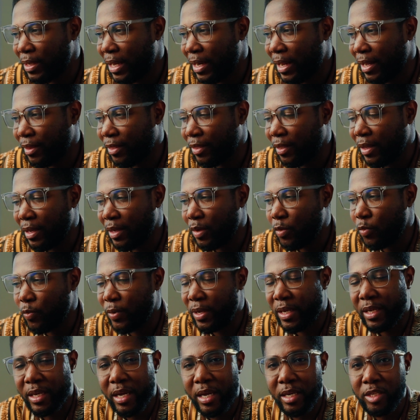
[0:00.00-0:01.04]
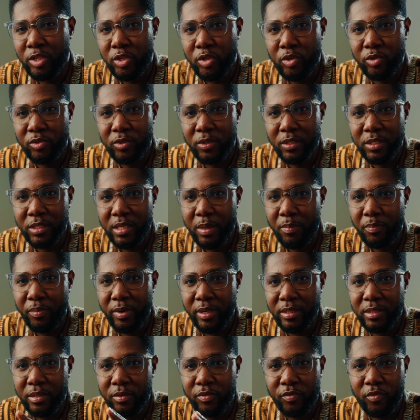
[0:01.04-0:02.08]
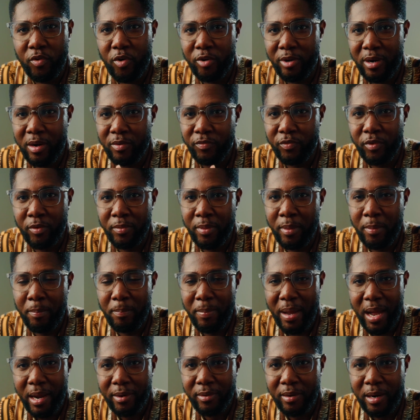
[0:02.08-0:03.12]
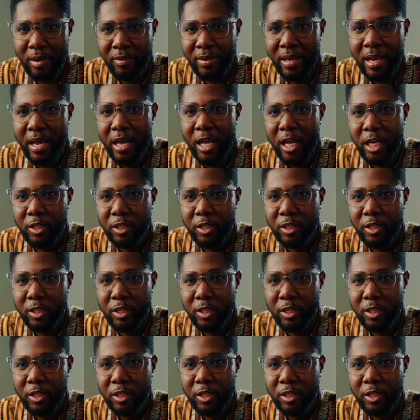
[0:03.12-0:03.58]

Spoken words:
that I think we can use to separate the foreground from the background,